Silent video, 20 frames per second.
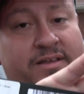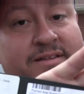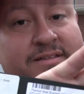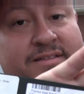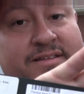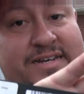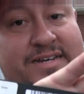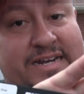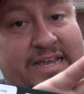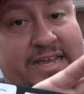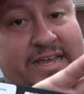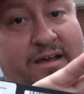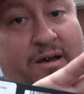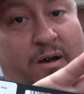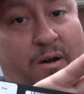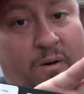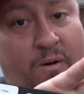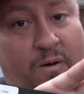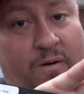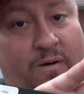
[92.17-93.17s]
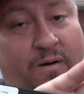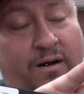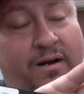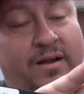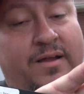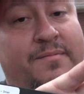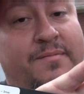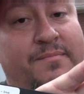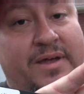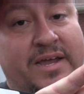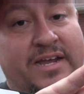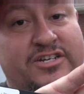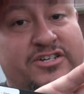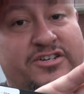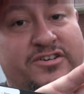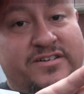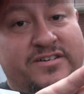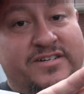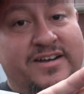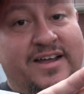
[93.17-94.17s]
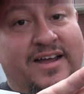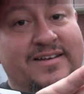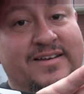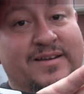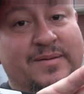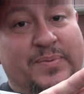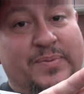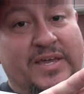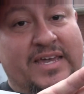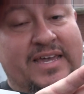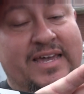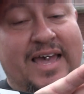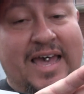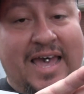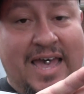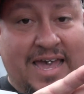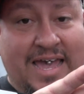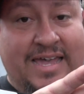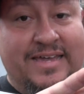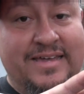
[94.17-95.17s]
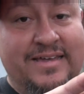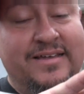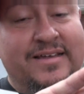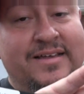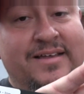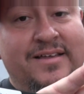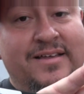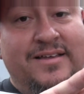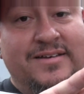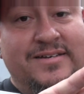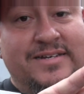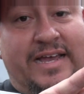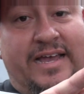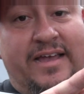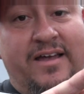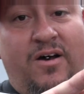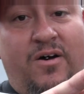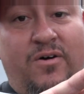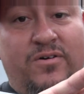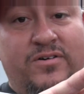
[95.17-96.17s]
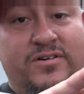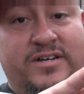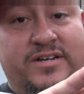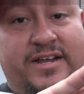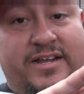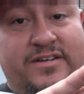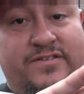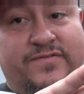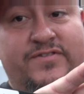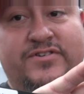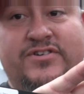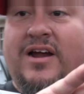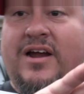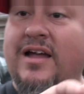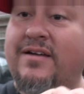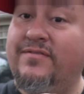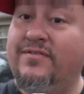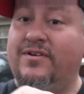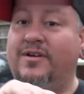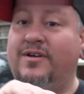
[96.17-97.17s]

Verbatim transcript: The DR. Make sure it's not the PA. DR stands for driver.